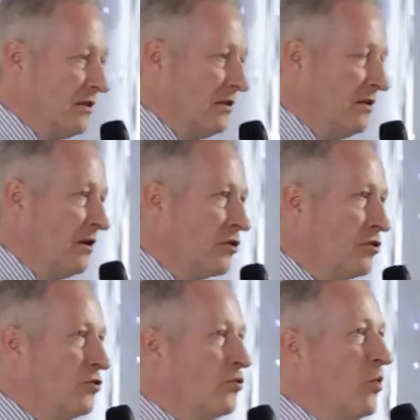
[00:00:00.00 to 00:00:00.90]
a
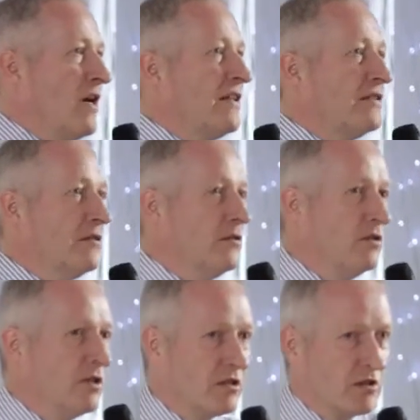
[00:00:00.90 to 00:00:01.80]
good way to
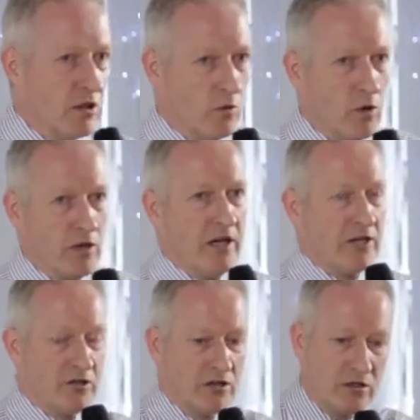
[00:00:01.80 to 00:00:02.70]
look at what it
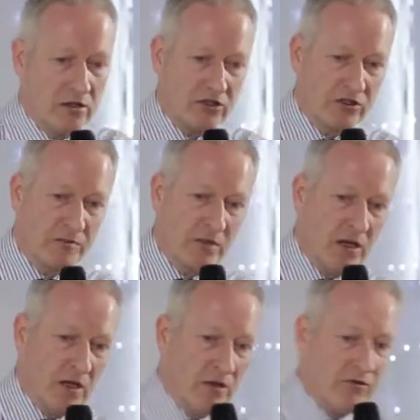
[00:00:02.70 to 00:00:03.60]
actually
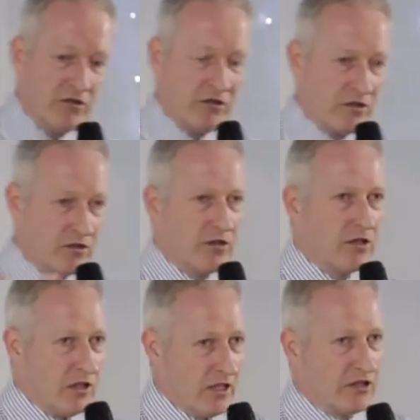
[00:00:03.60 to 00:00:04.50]
costs. Now, for instance,
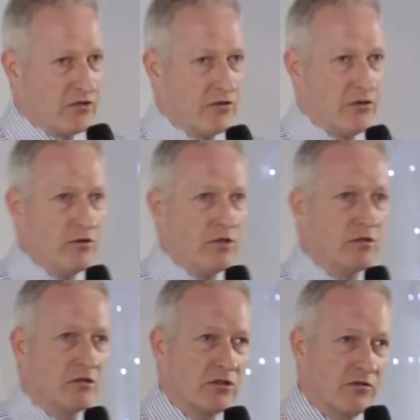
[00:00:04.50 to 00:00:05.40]
looking at the last few
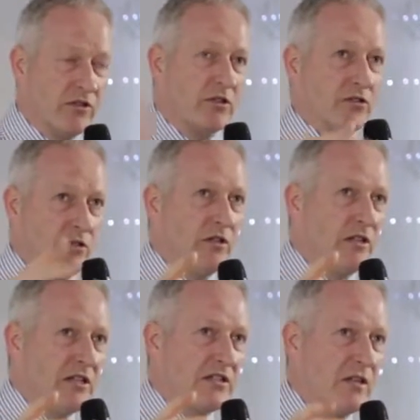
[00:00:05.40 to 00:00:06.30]
years of figures, or
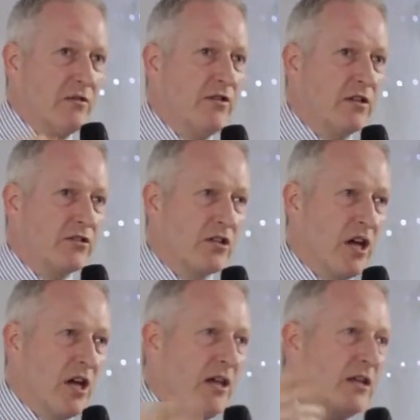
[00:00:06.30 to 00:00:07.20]
the last set of figures,
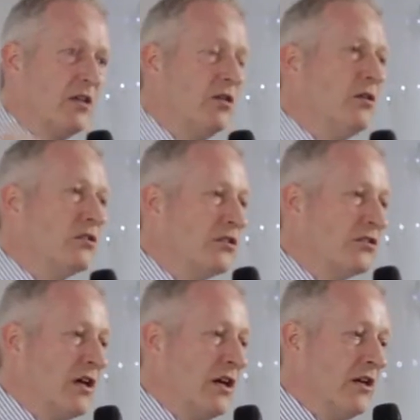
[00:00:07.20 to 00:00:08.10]
it
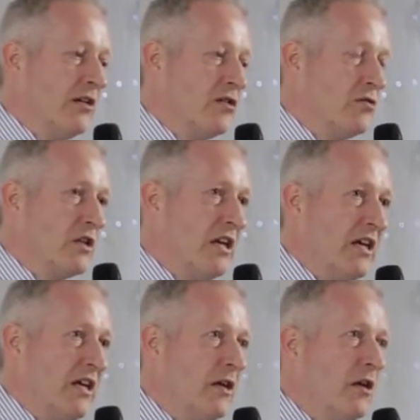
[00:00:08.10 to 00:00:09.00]
cost the
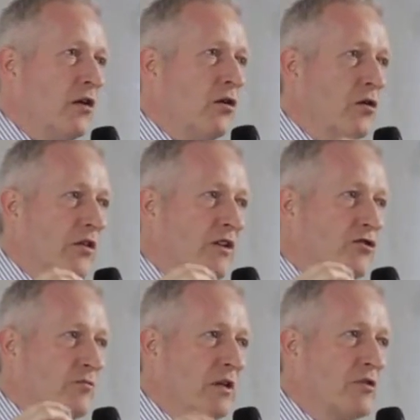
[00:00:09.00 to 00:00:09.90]
UK, or the
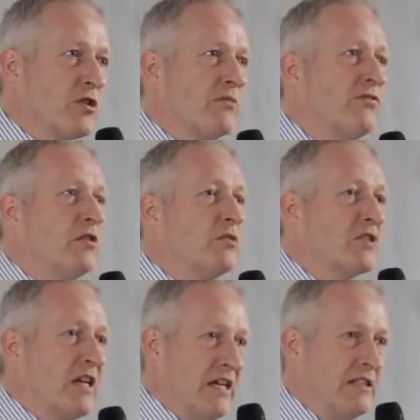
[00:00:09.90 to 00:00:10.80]
actual membership fee
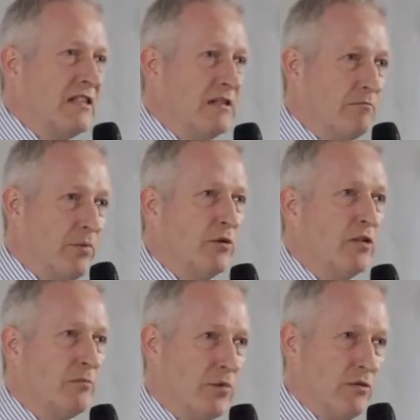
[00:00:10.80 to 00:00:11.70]
was £18
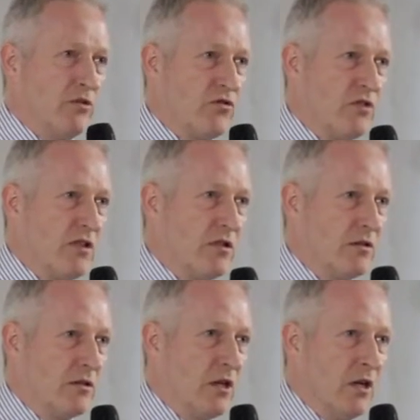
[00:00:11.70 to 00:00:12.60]
billion for the
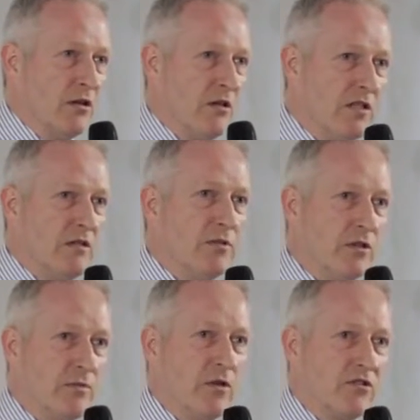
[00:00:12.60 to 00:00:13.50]
year. Now, £18
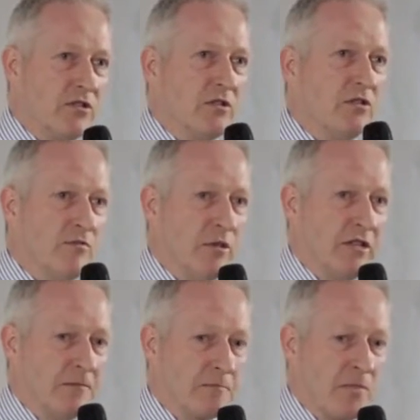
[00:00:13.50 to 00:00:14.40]
billion is a lot of money,